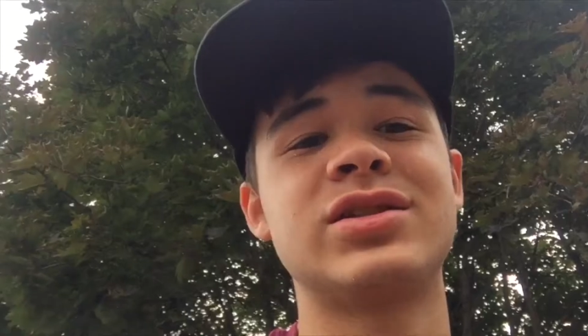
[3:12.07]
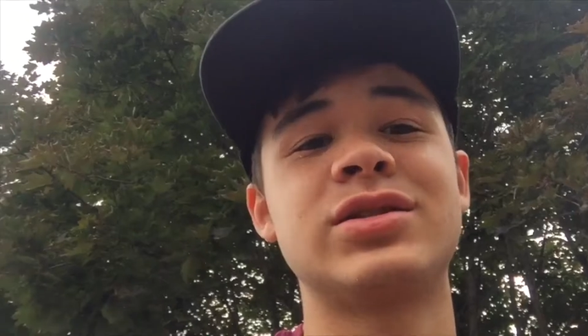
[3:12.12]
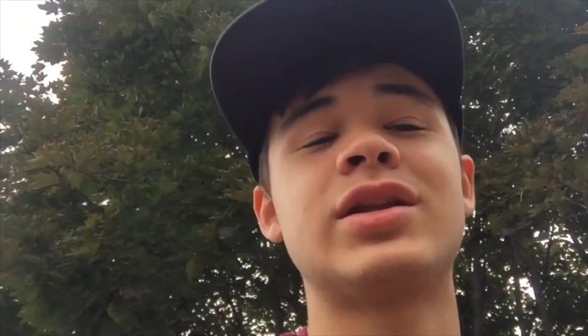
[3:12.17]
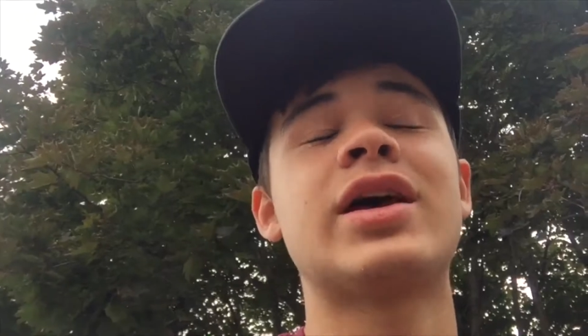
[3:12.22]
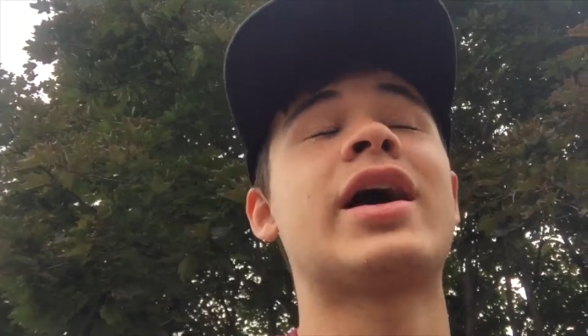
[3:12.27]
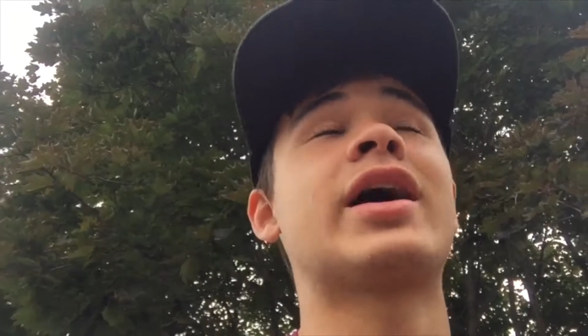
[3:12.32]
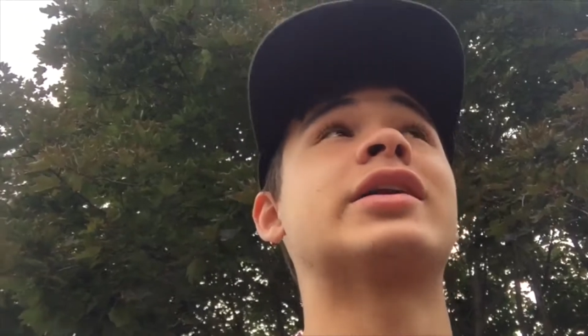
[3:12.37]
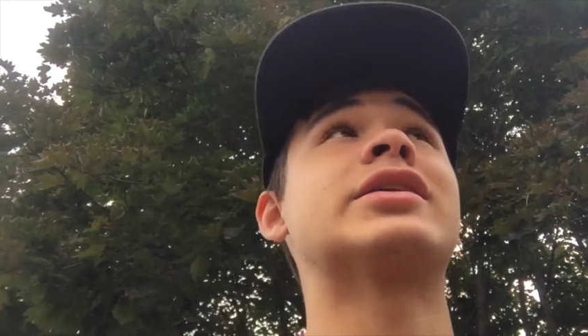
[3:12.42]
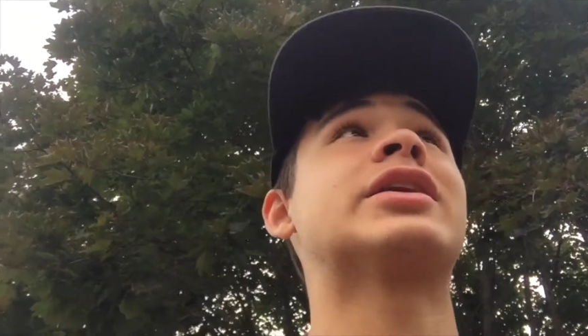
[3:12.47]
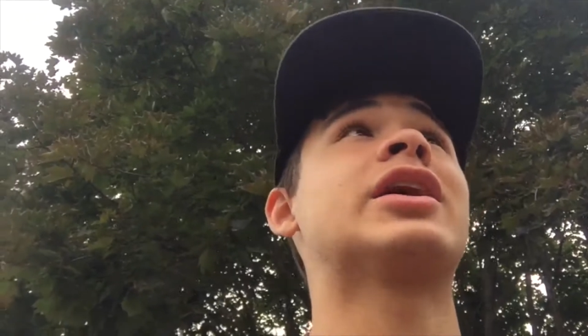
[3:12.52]
is
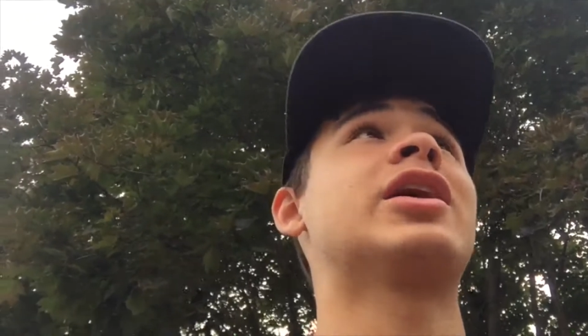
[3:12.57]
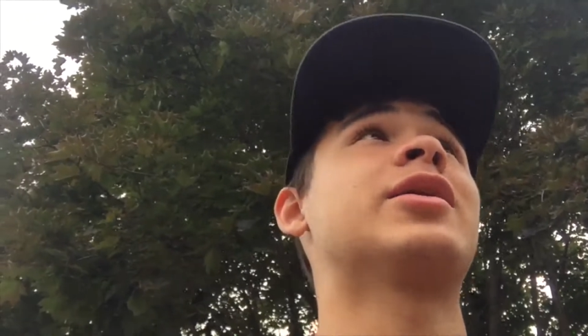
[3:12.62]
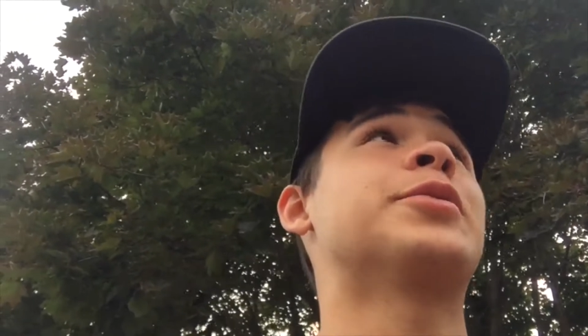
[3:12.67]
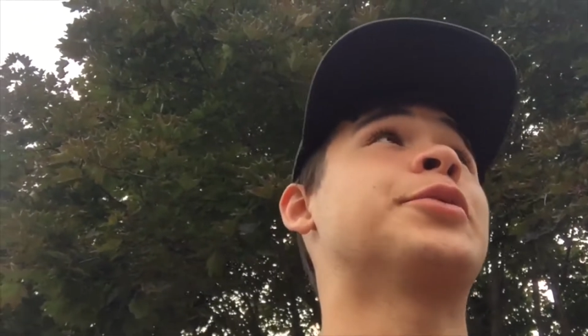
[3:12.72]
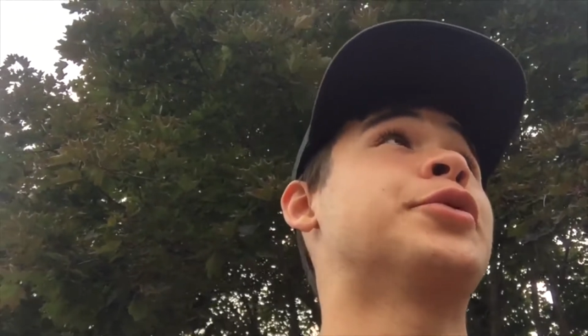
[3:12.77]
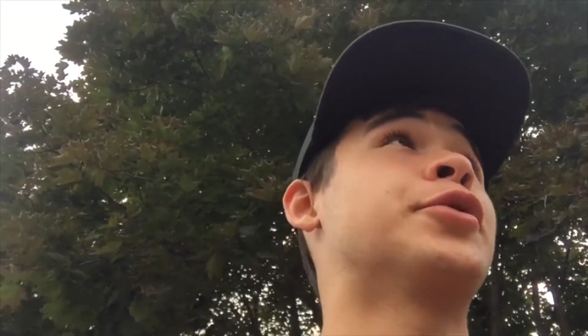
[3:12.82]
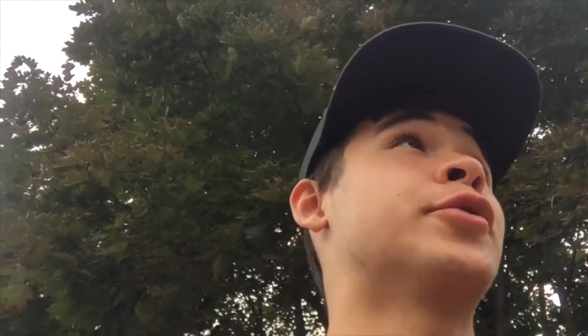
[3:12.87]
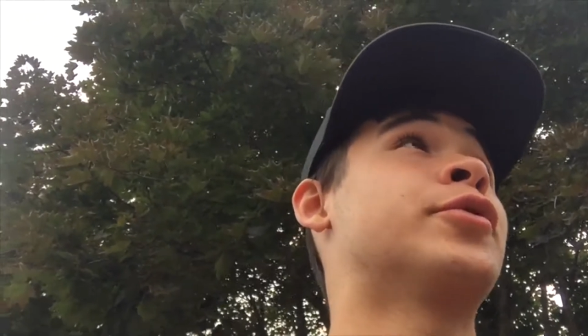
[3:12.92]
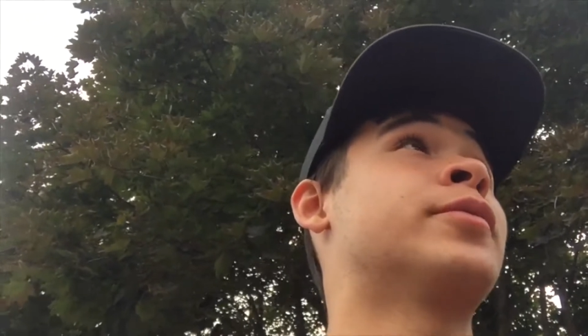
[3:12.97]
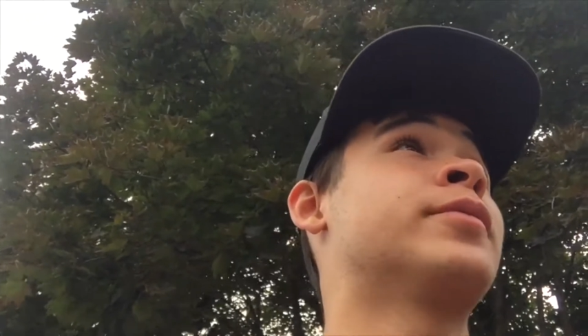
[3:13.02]
dad came
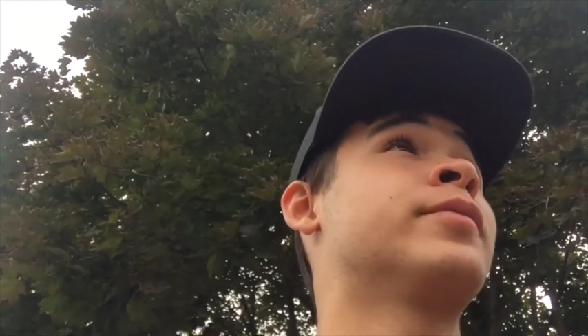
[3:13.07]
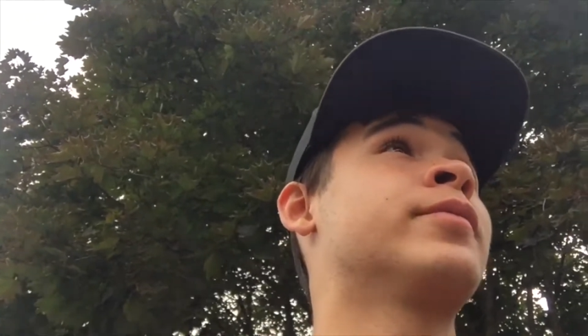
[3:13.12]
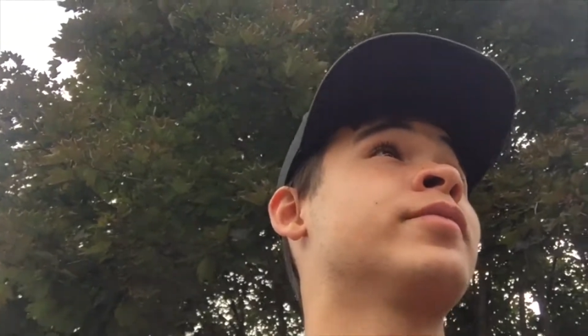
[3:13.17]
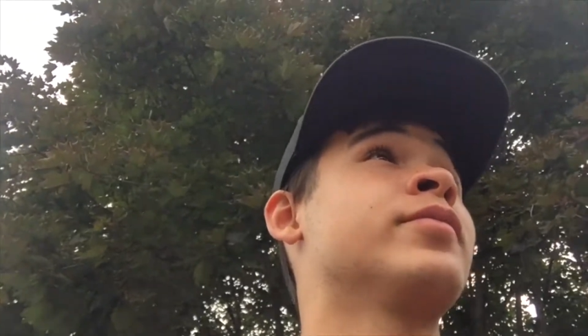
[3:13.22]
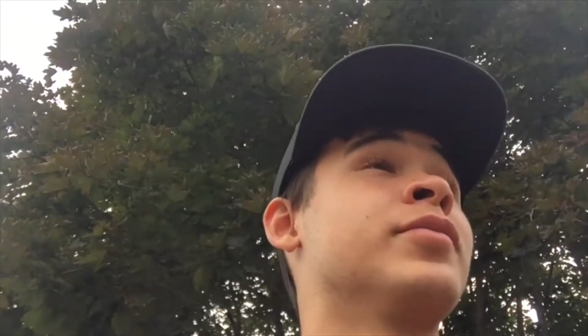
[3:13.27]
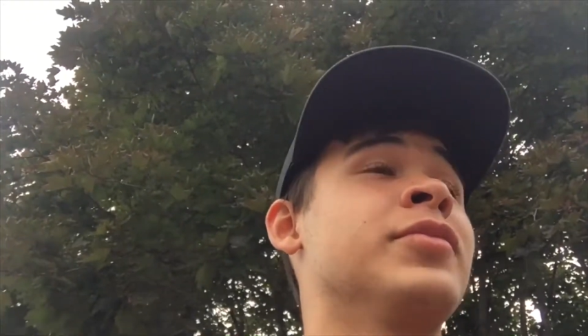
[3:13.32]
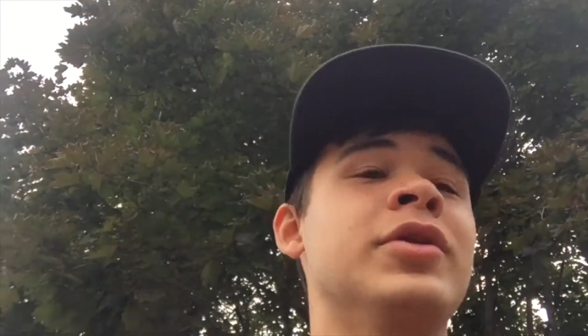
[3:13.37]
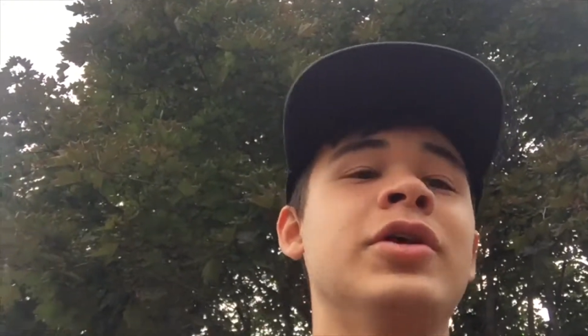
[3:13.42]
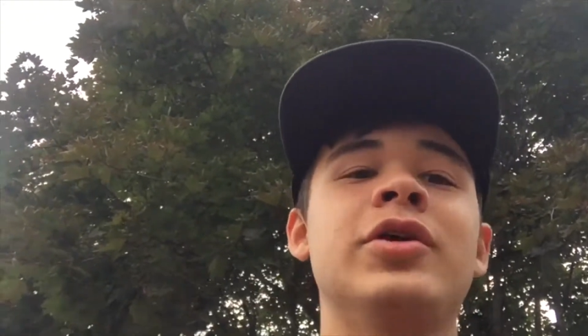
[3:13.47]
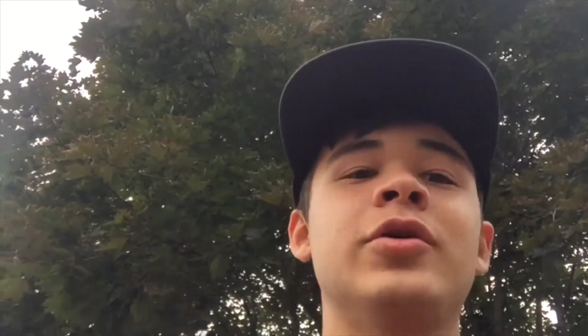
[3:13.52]
home.
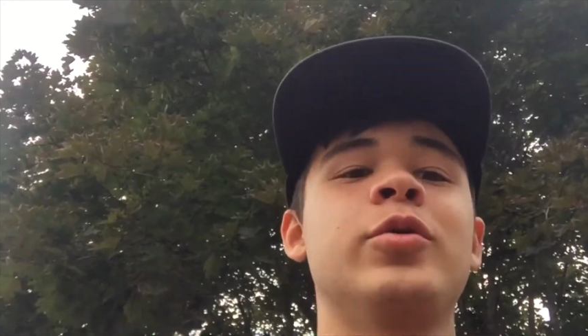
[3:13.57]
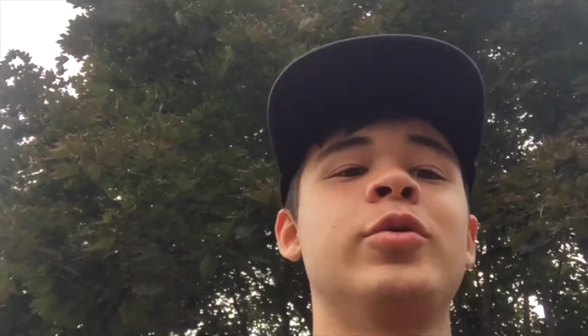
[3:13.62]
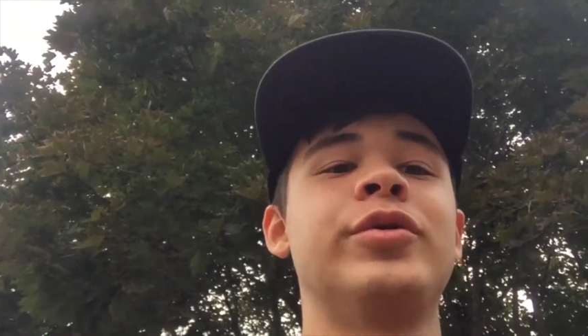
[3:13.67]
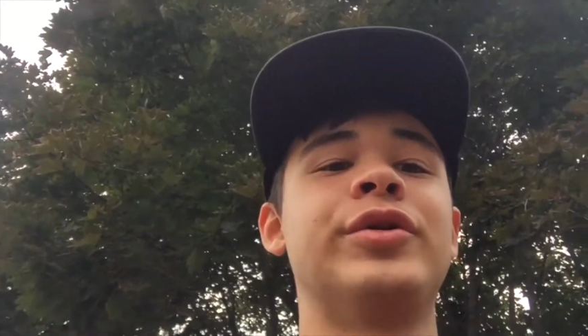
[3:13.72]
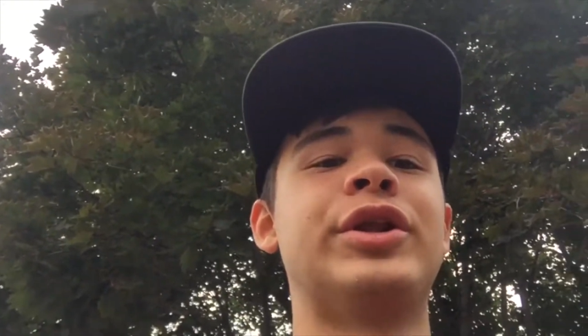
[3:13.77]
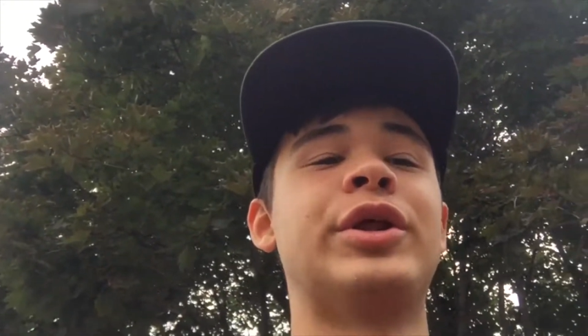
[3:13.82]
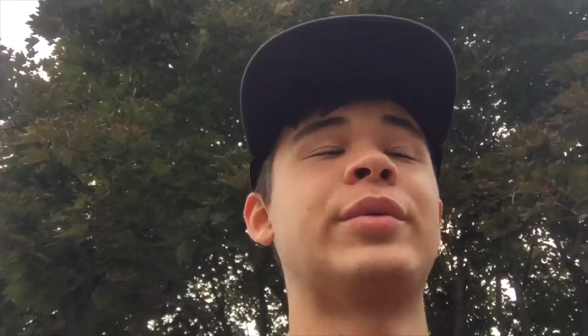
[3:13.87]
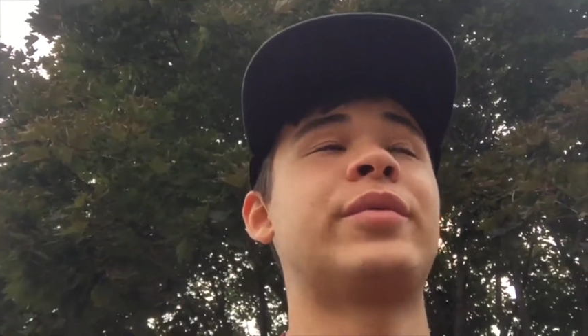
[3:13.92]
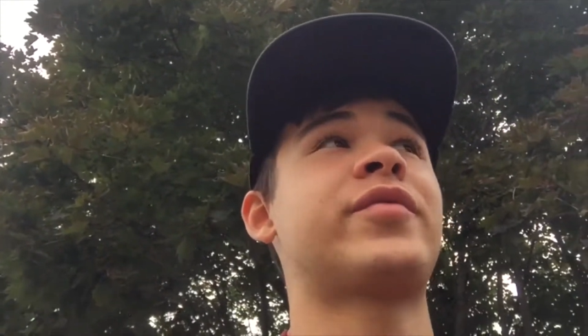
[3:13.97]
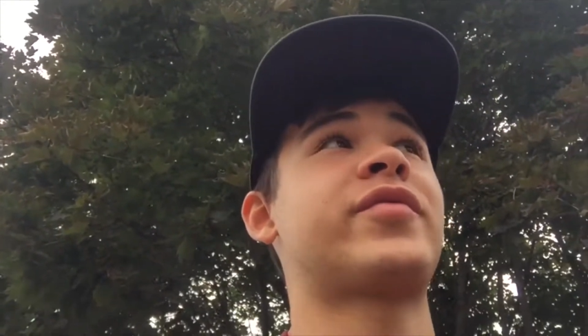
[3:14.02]

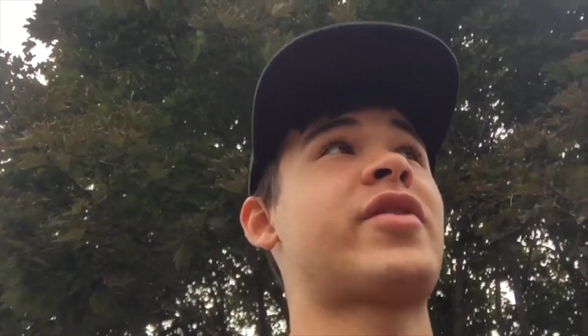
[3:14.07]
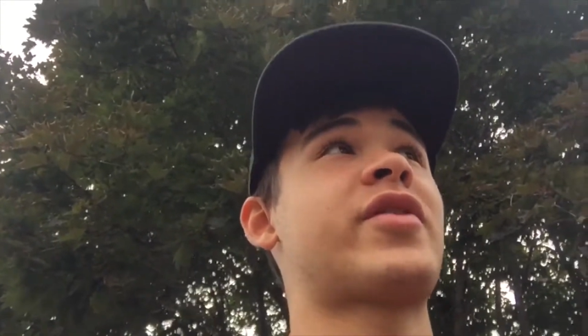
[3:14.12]
We did